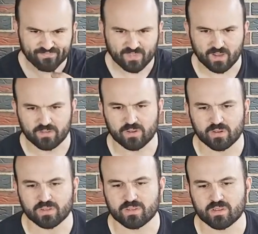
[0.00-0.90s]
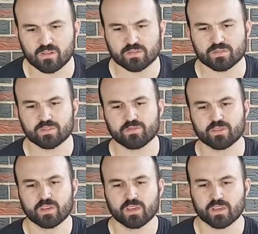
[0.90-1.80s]
don't know. As long as if
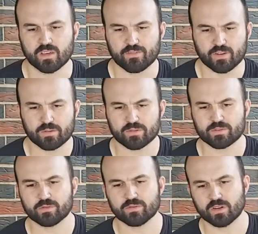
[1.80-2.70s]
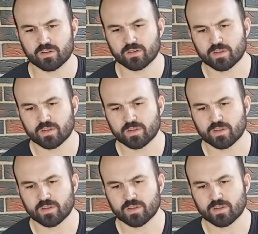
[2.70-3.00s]
you're able to